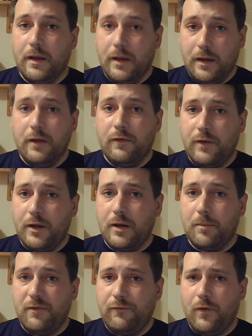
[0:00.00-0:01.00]
He's done it
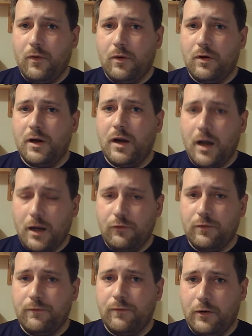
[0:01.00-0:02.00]
before,
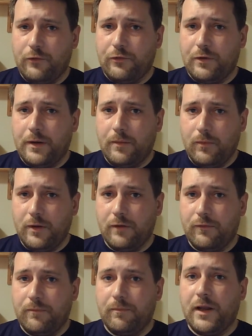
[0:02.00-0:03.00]
controversially,
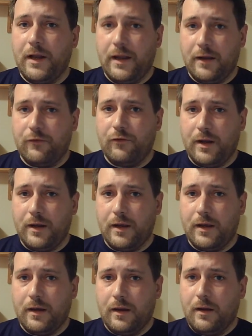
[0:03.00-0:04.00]
with The Last Jedi.
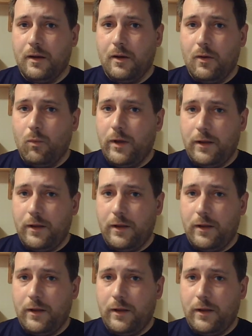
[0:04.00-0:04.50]
Whether